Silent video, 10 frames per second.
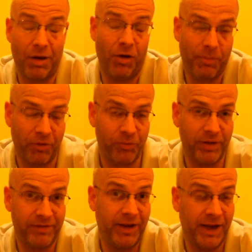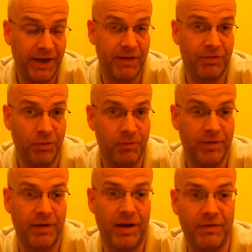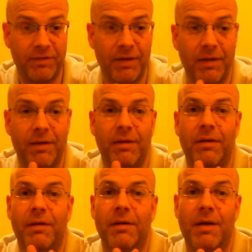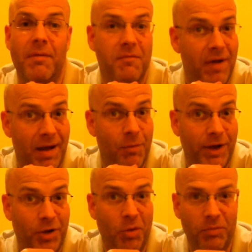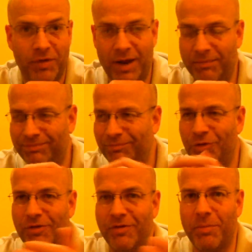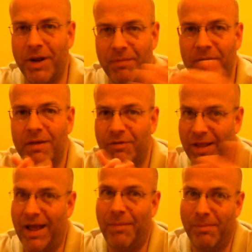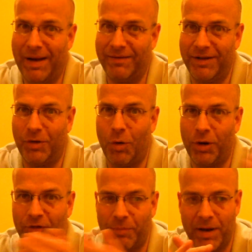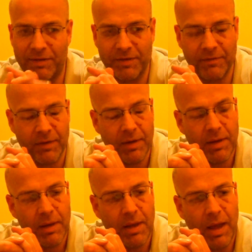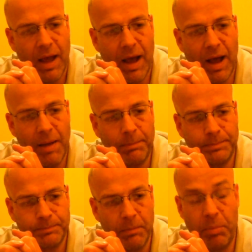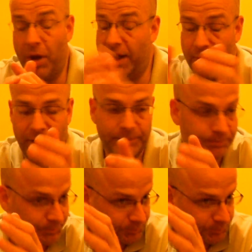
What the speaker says: high possibility you're going to get stung for tax and VAT when it comes in, which is a bit of, so that makes it quite expensive. But anyway,